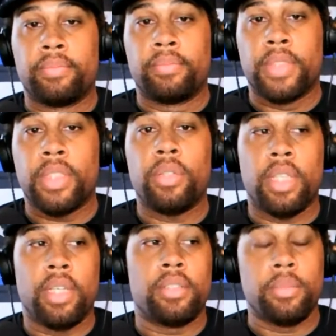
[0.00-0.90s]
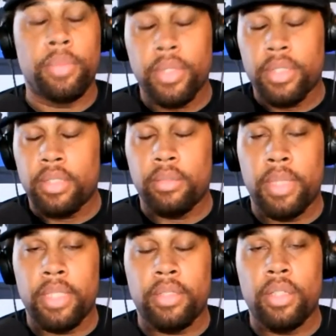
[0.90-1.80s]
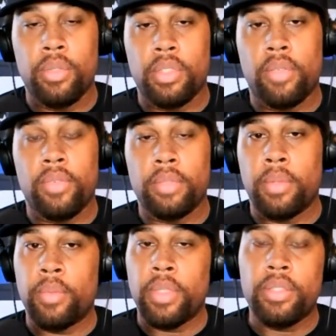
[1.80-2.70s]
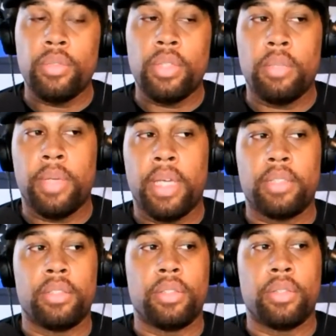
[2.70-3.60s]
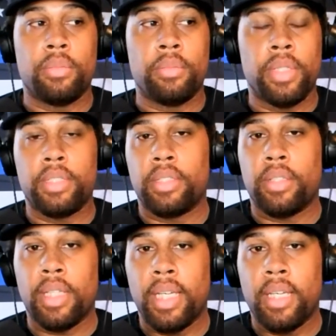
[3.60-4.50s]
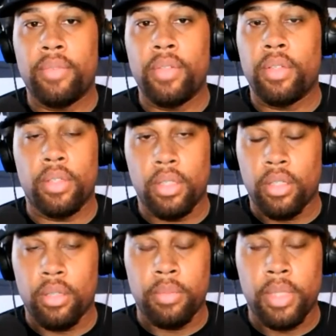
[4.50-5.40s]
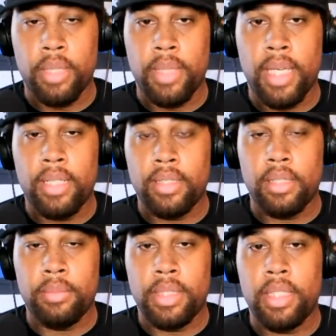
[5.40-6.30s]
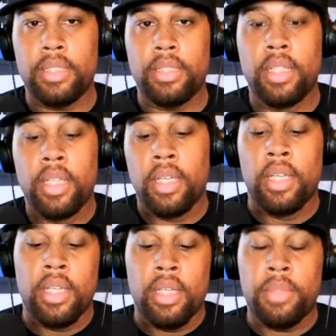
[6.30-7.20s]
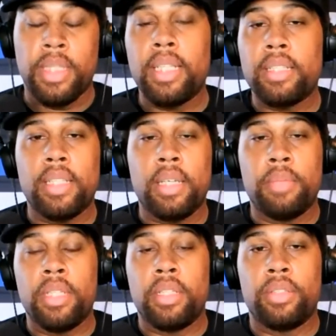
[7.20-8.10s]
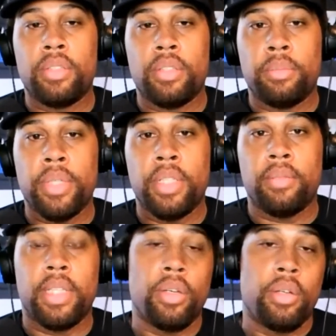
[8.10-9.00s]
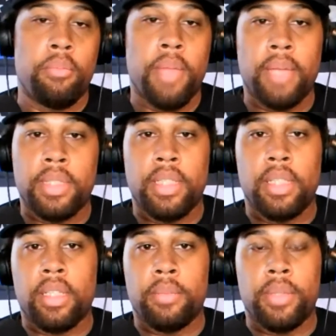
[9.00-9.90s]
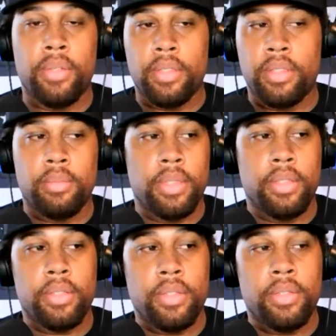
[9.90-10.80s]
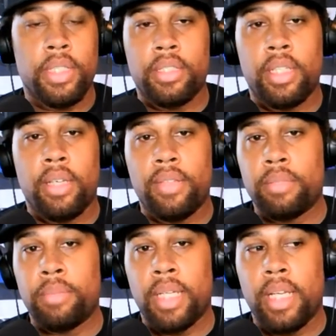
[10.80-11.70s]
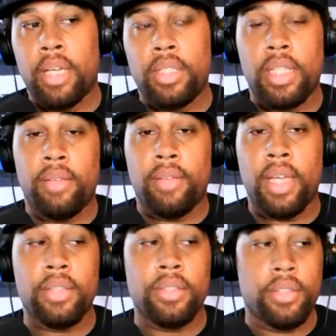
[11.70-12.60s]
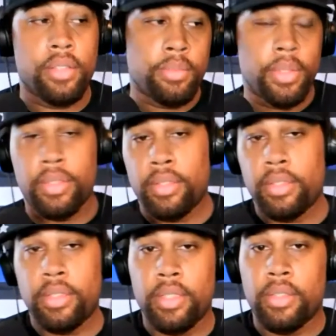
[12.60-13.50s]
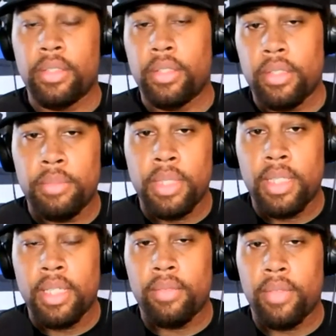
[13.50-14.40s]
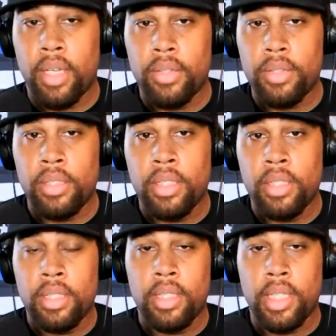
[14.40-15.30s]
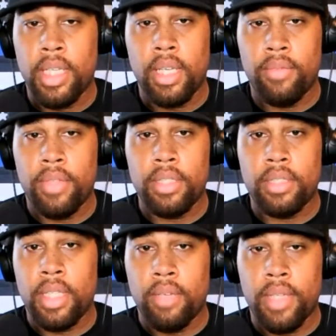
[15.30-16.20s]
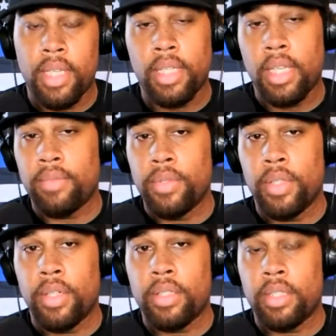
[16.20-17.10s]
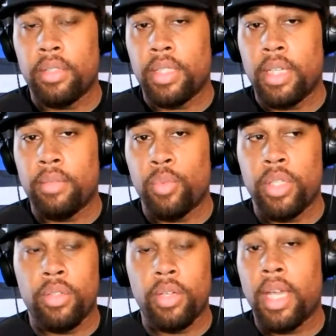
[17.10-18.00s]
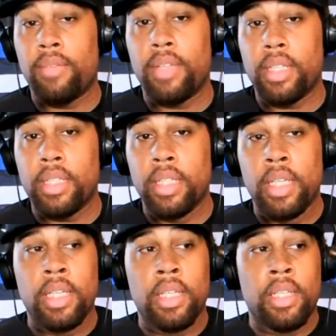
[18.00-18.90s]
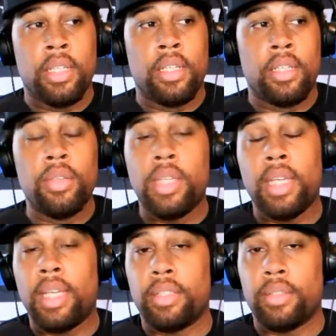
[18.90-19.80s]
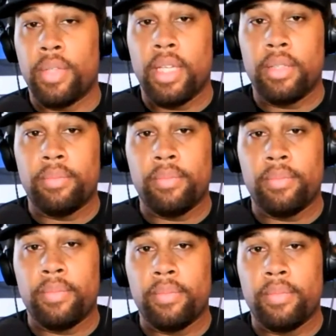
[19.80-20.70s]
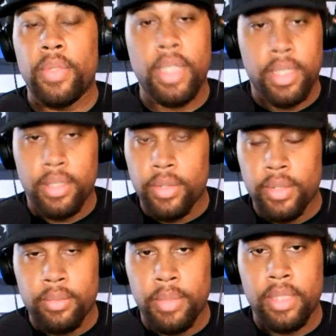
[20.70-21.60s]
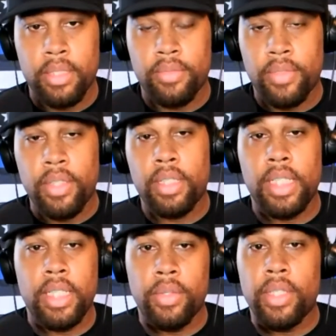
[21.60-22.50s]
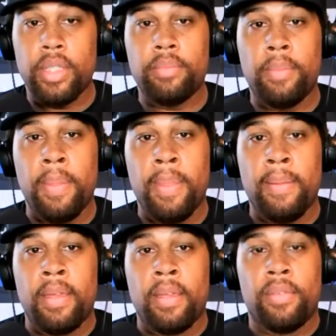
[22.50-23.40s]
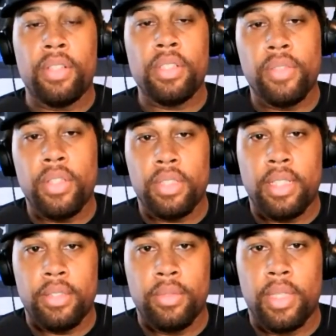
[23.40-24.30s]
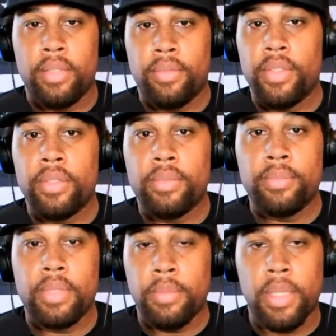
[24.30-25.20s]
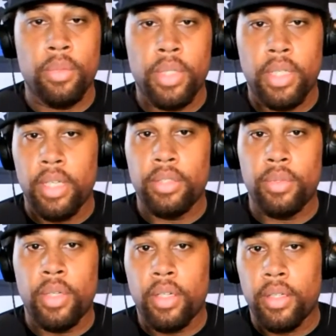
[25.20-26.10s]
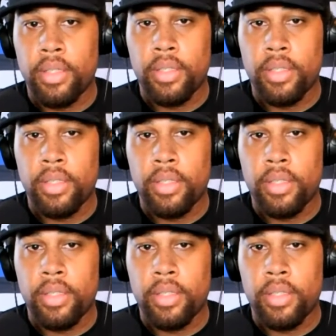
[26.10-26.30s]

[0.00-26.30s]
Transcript: So yeah, support system makes a huge difference. But once you get past a certain place in your life, you can no longer blame that as a limitation. But that does not mean that you should put everything on a map to say, look, I'm thirty something years old. I should have this by now. I should have a house. This person is ten years younger than me. They have a house. They have this. They have that. They have two cars. I only have one, or I have none. You cannot do that. You can't do it, because it's very unhealthy. First of all, it's not too late for you, no matter what age you are.